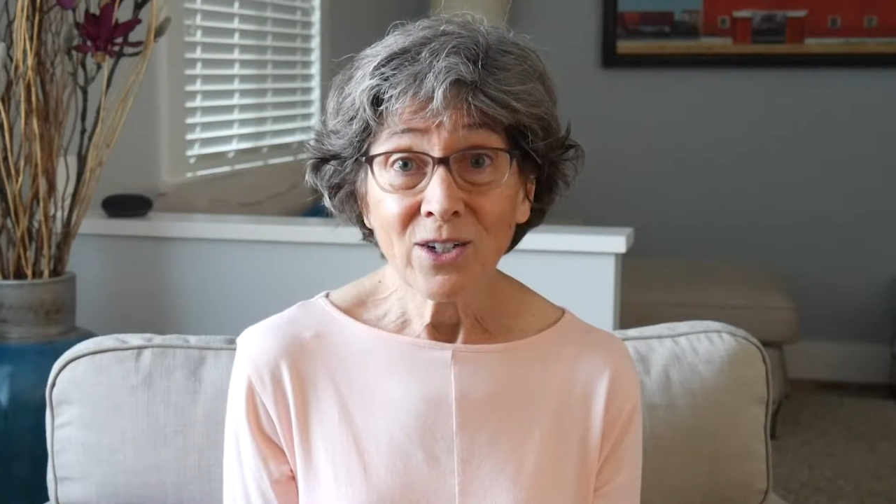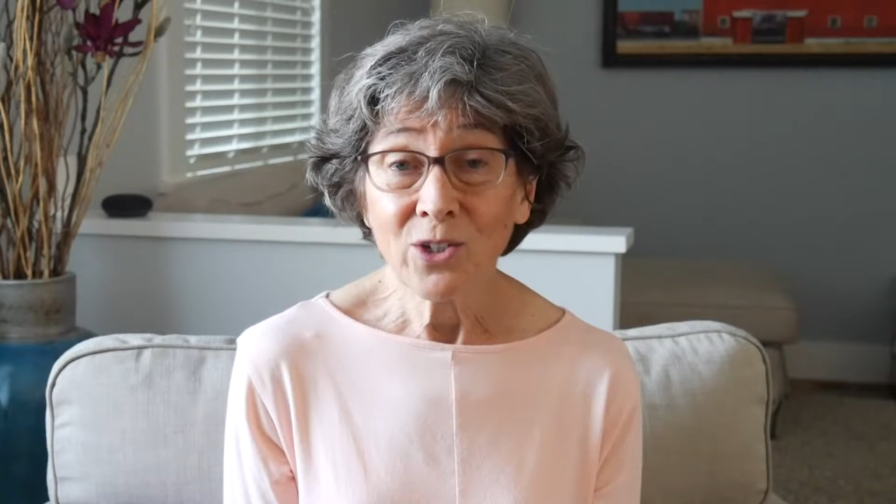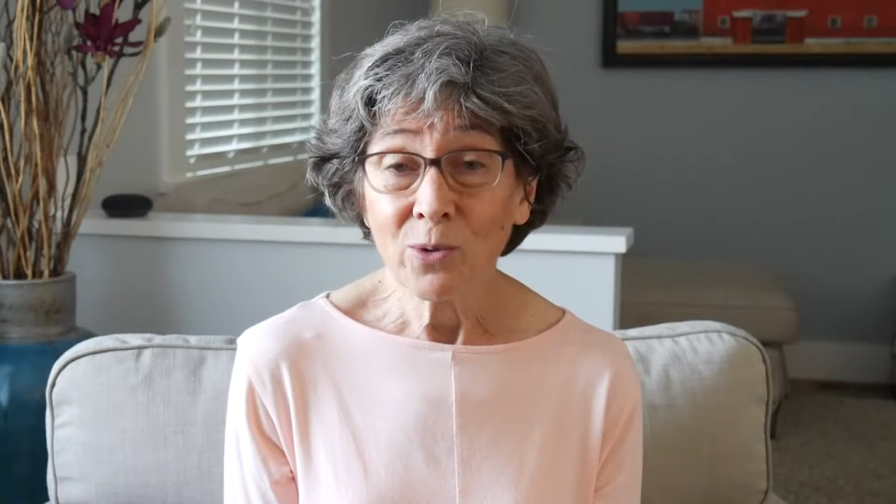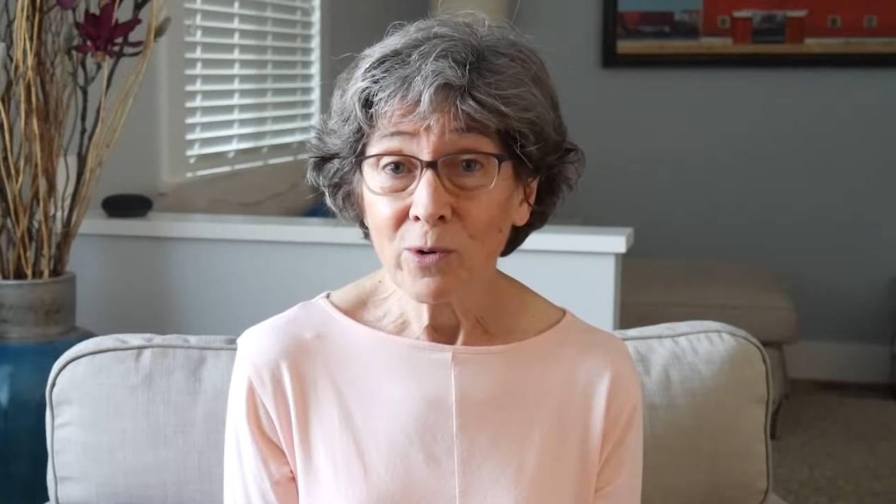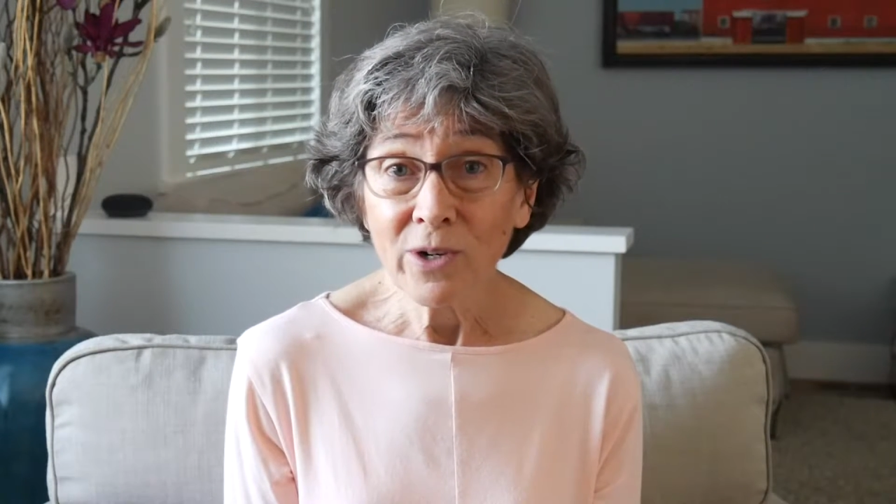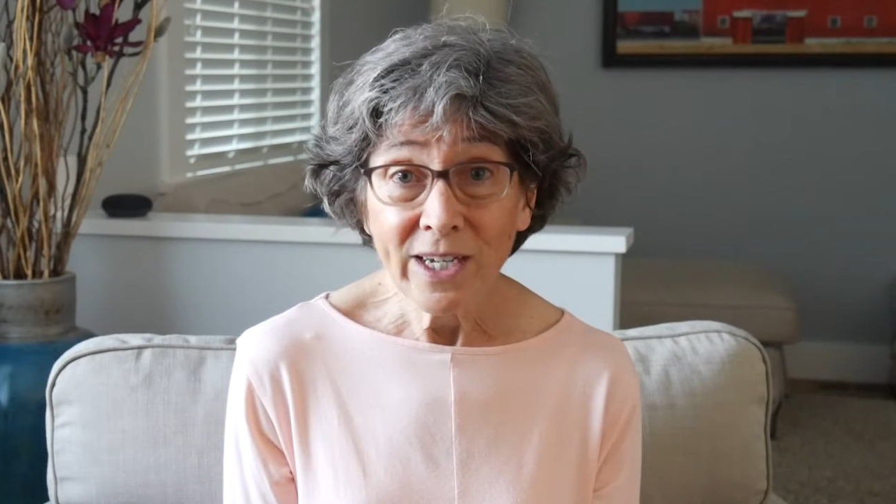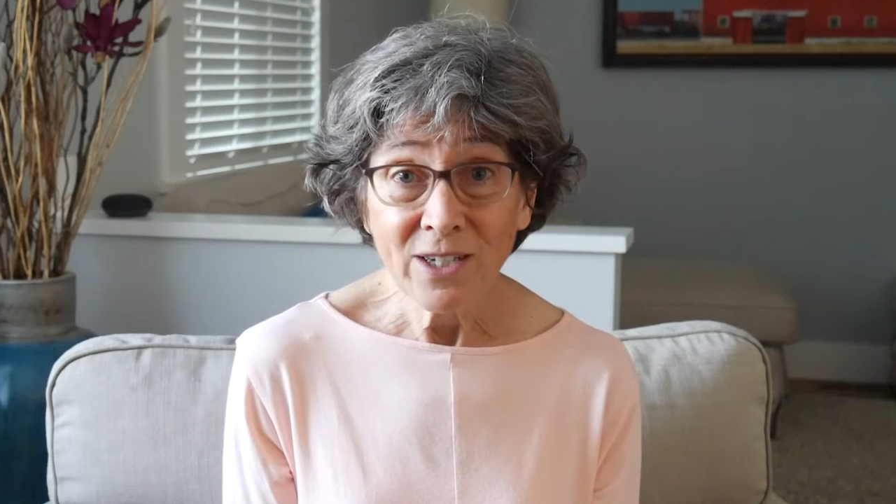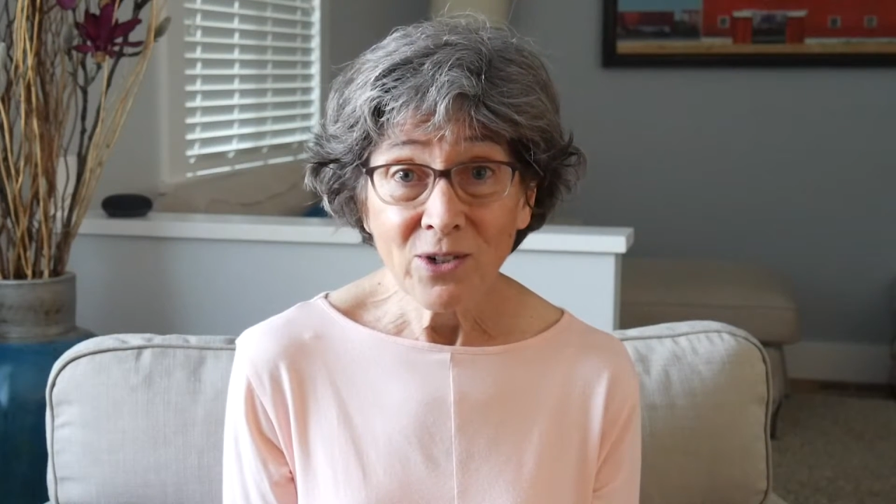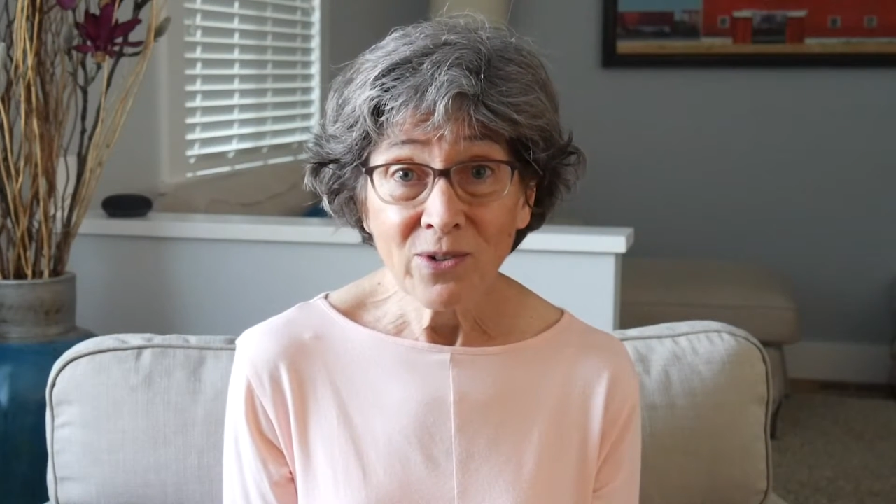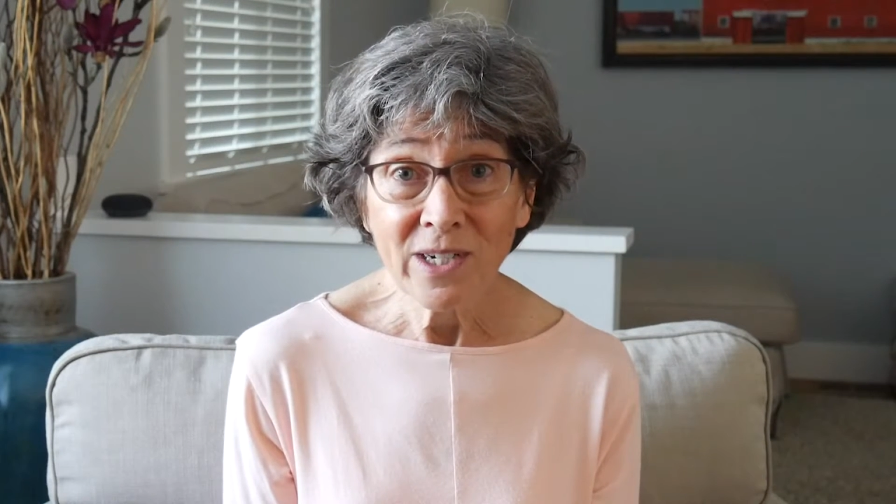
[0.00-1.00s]
your work
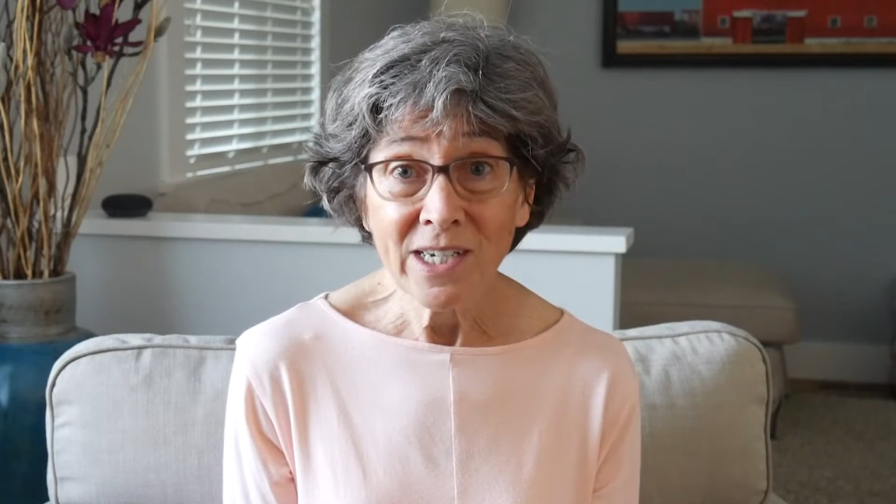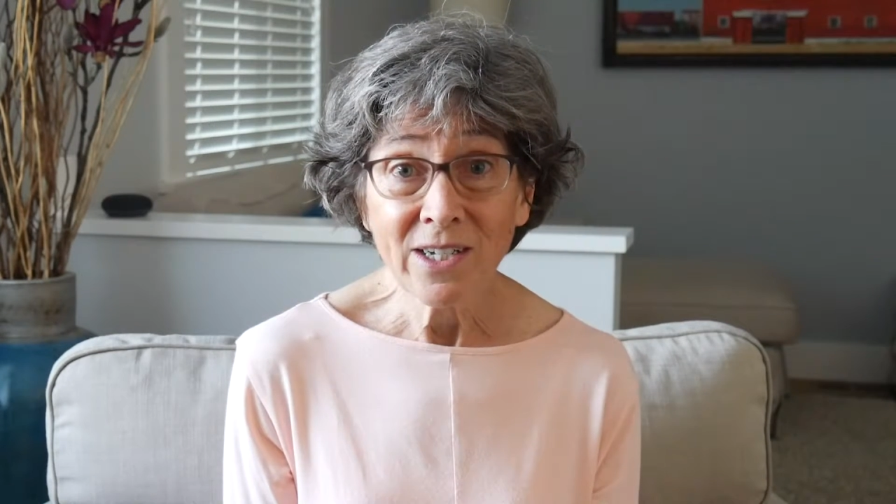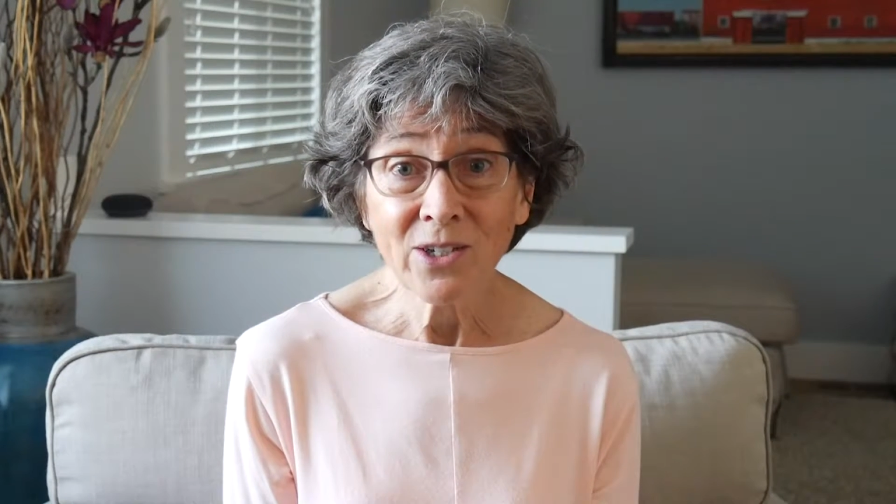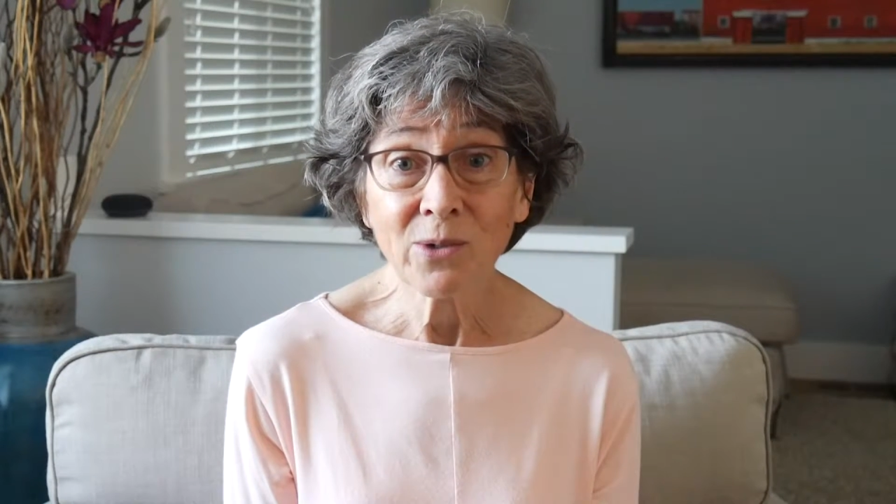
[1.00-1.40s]
history,